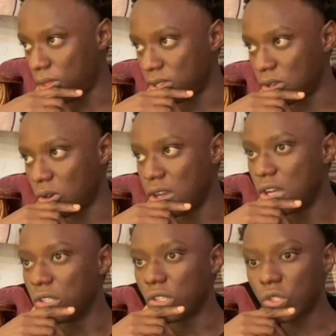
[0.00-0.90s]
So
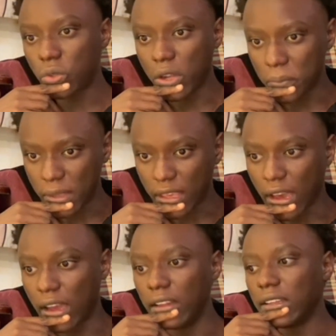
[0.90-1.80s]
just try to be
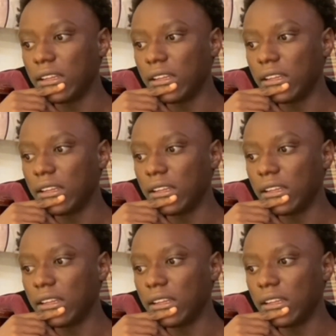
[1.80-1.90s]
kind.